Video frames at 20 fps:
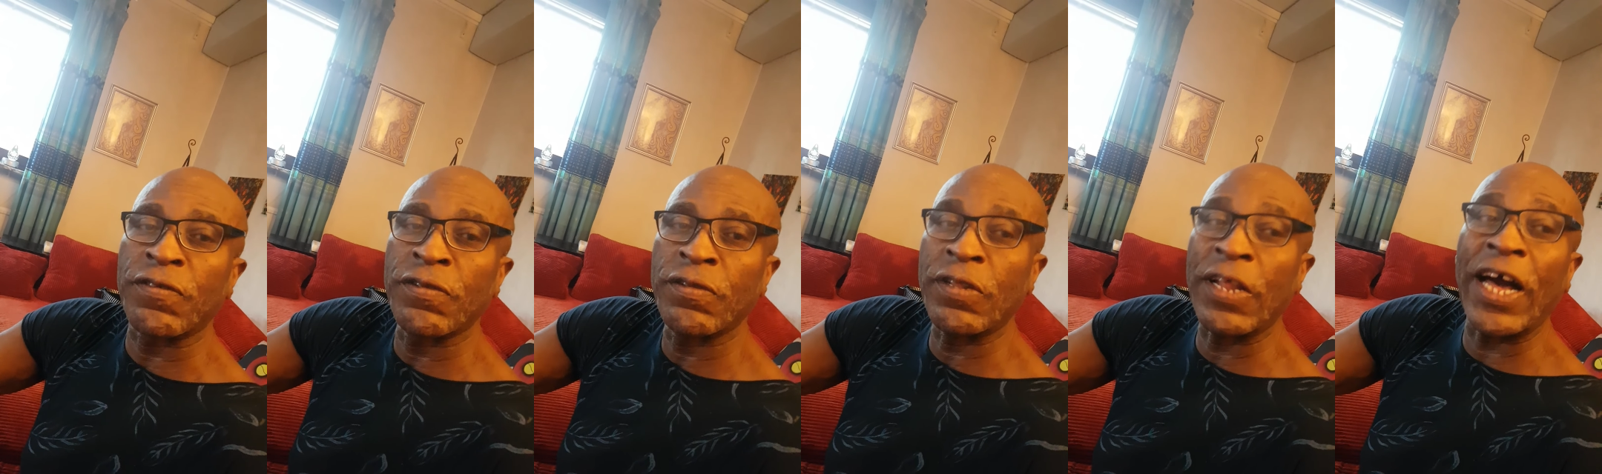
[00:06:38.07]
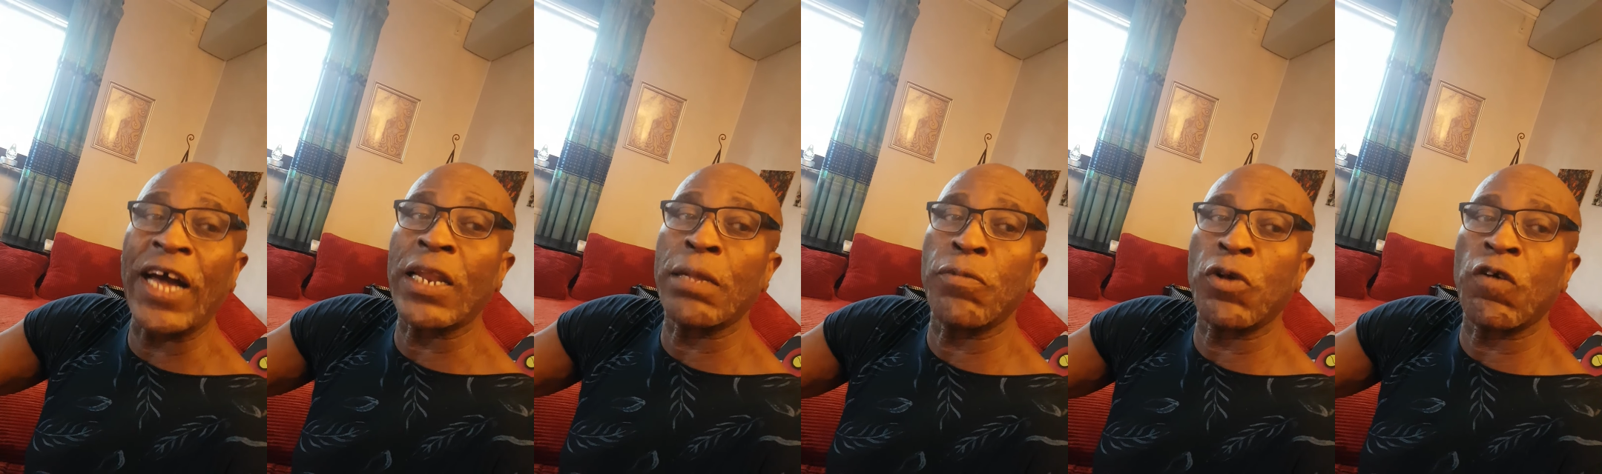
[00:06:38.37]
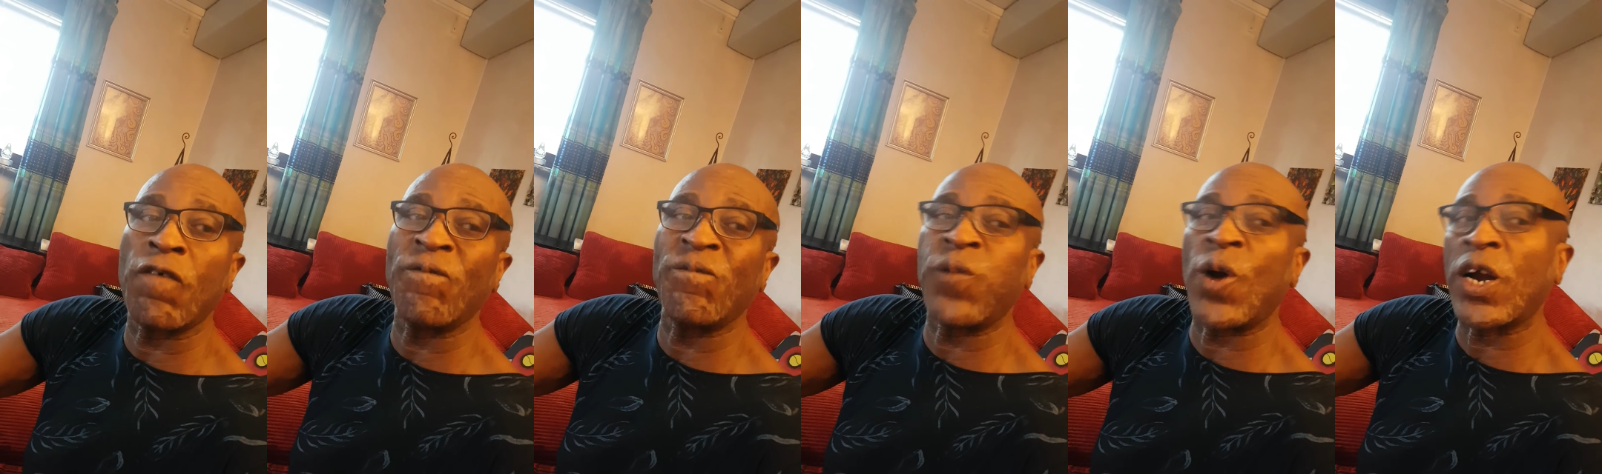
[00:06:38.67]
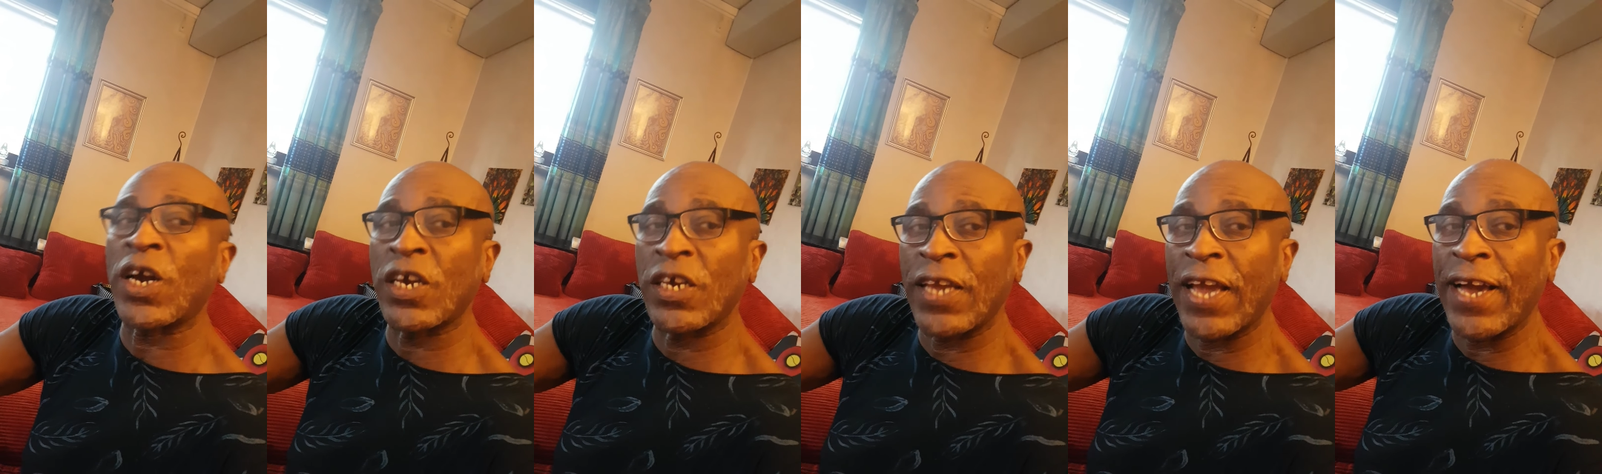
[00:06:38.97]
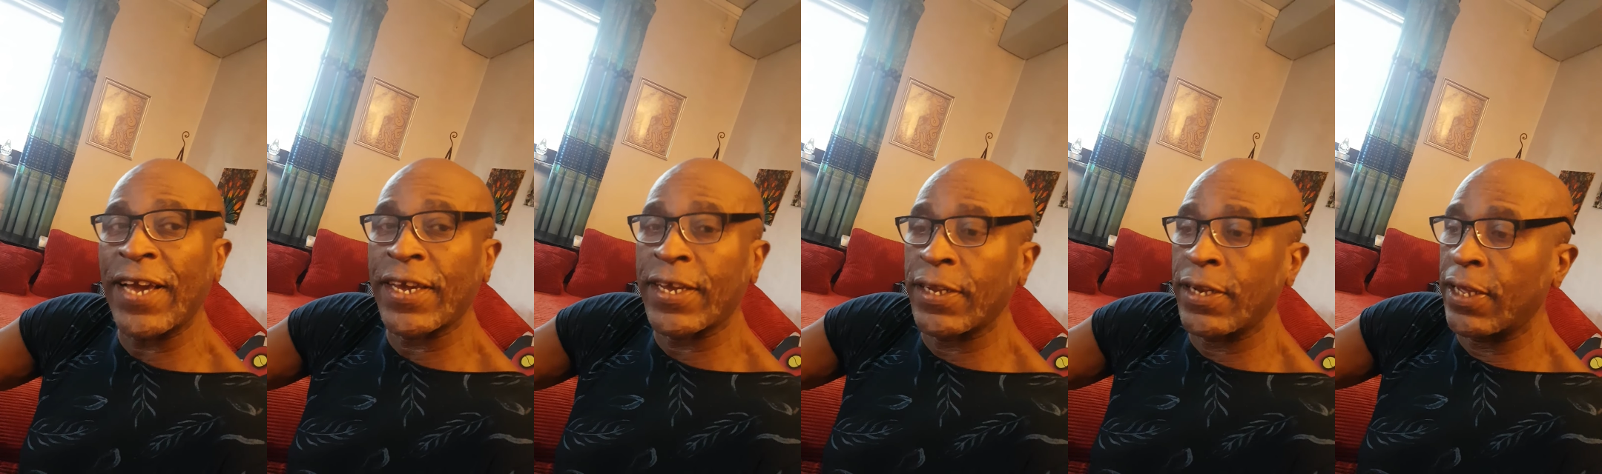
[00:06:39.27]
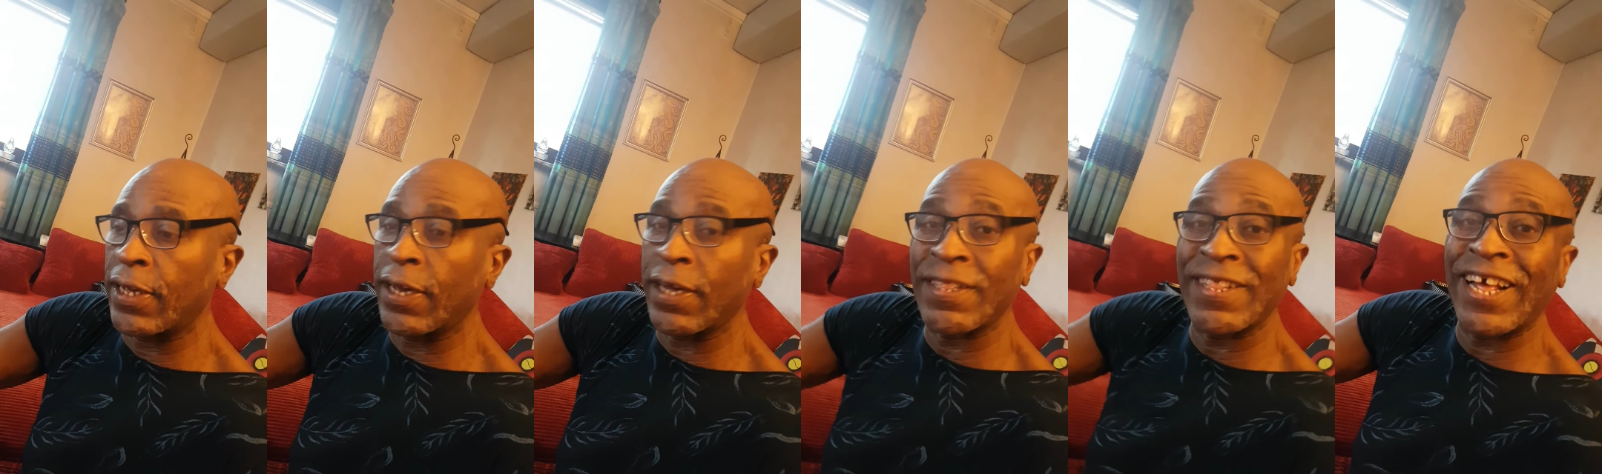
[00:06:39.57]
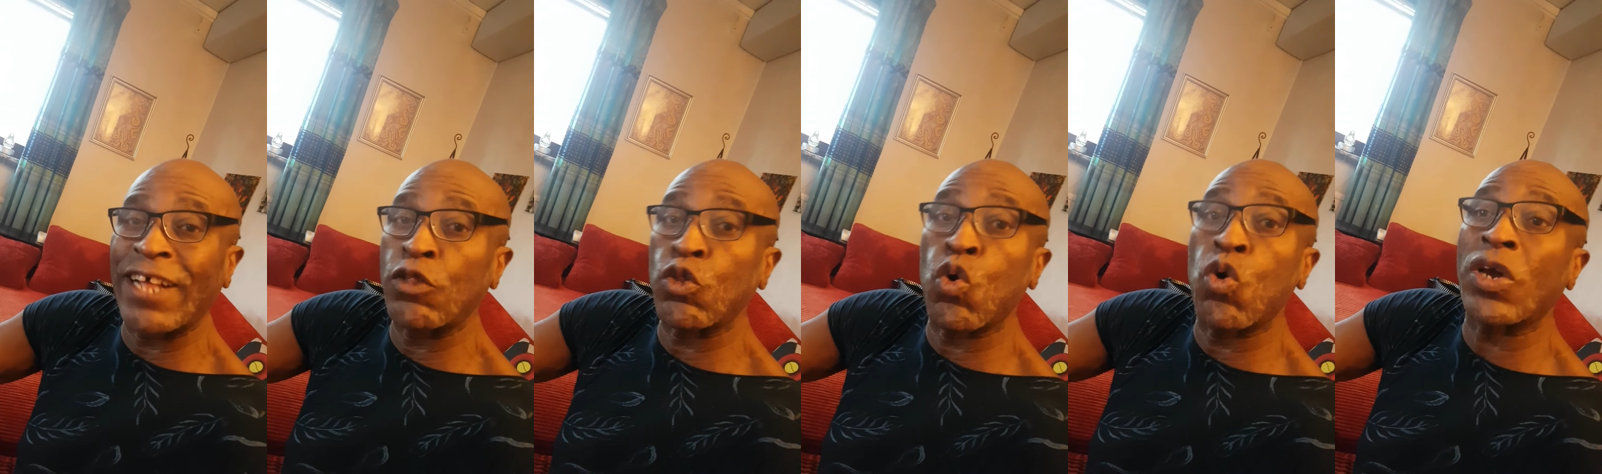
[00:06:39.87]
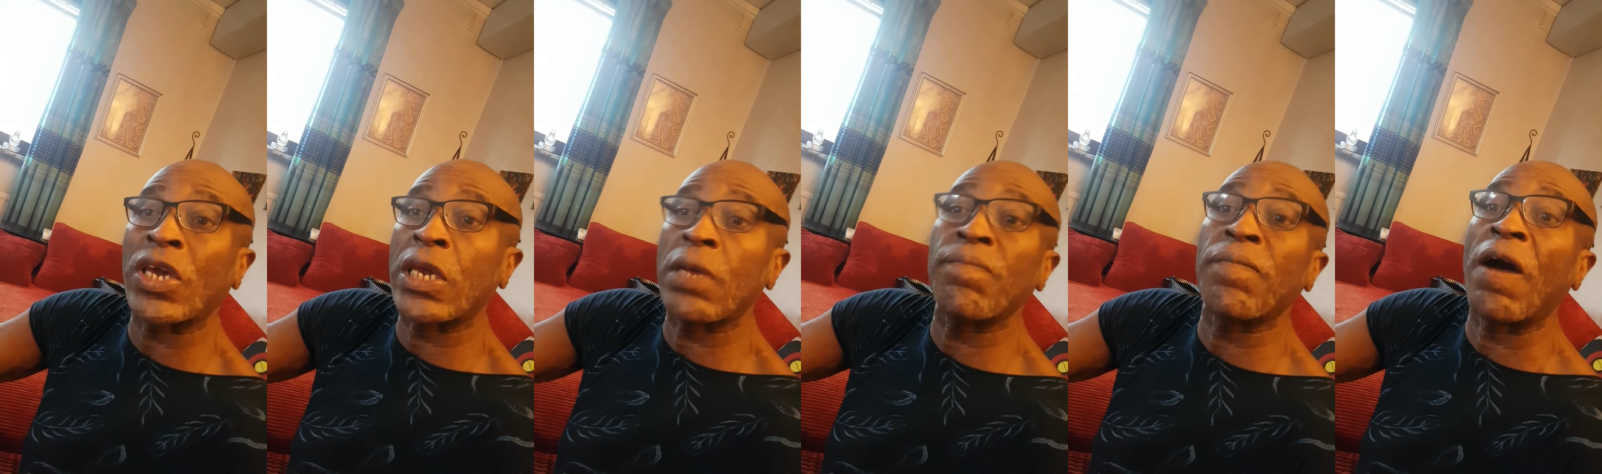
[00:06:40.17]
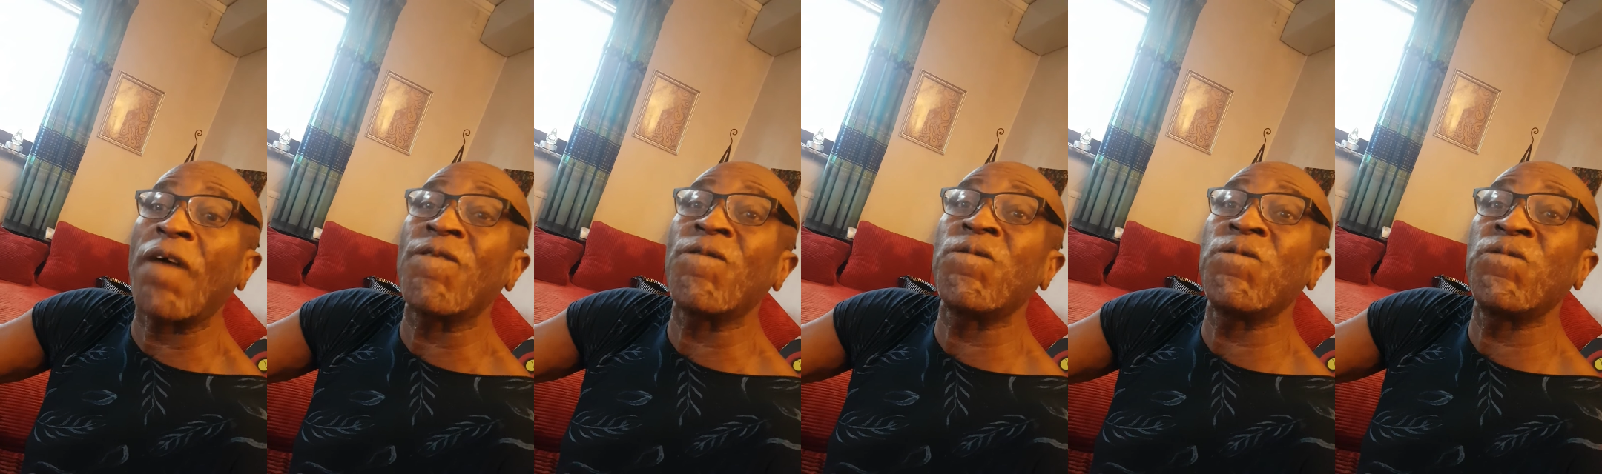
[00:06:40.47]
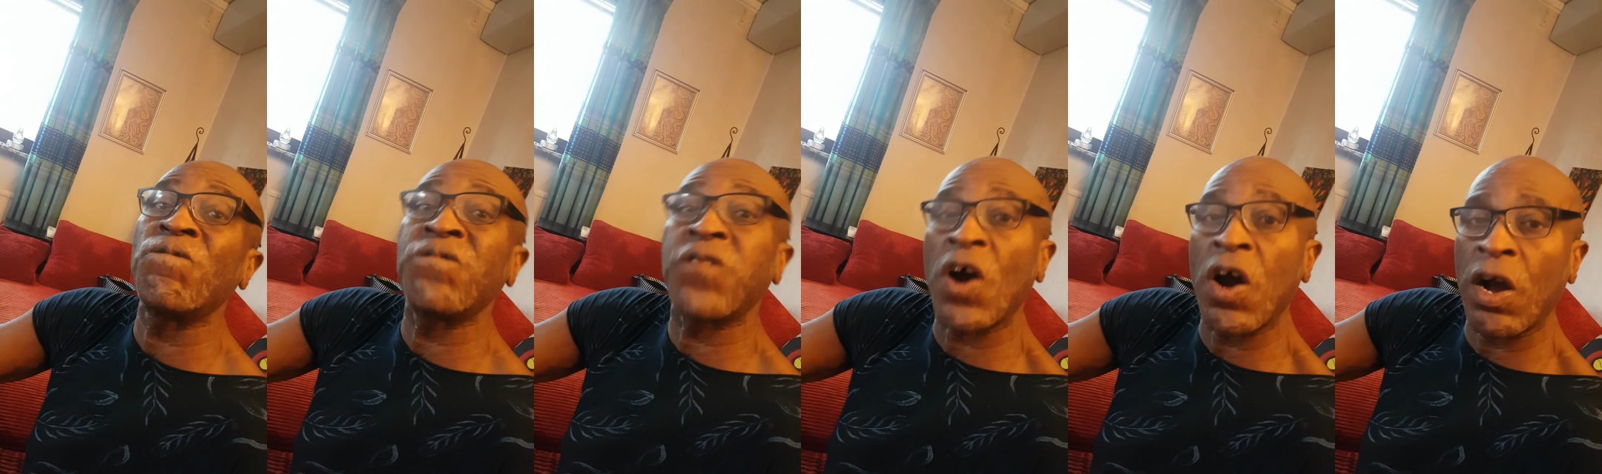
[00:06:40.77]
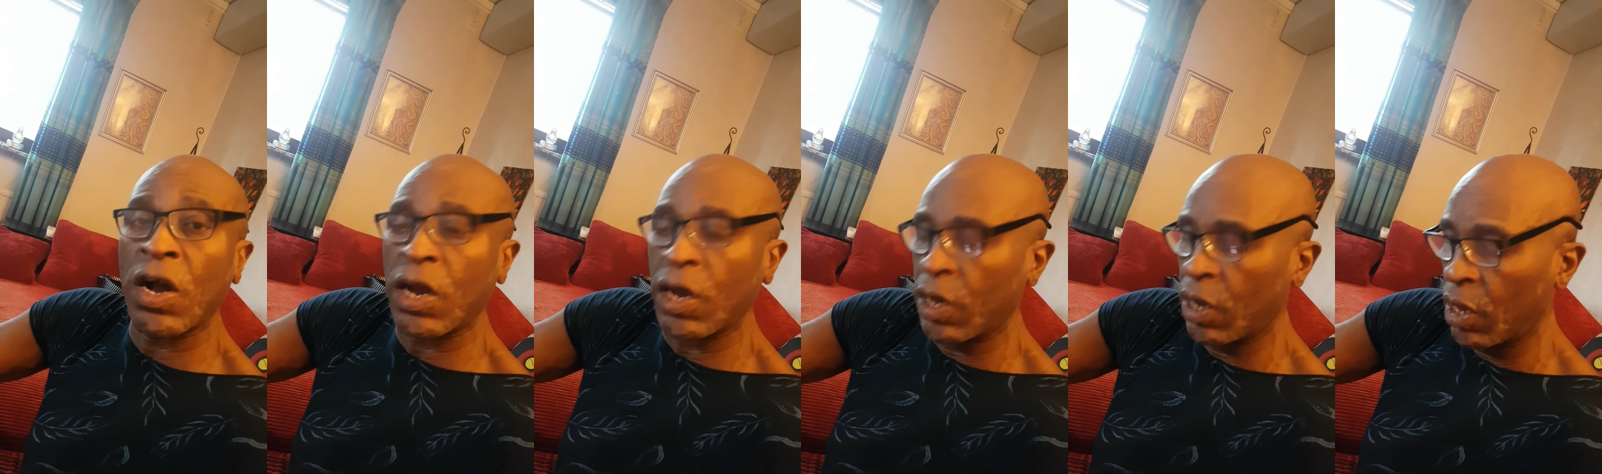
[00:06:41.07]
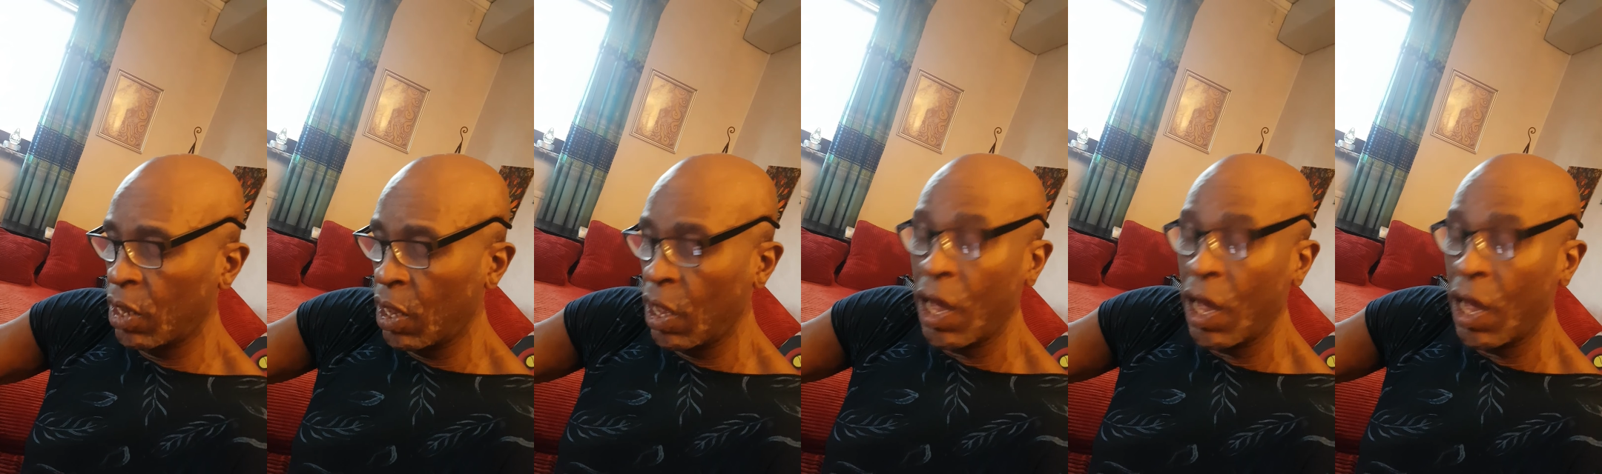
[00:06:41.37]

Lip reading: Now let me go fucking Yankee niggas that don't give a fuck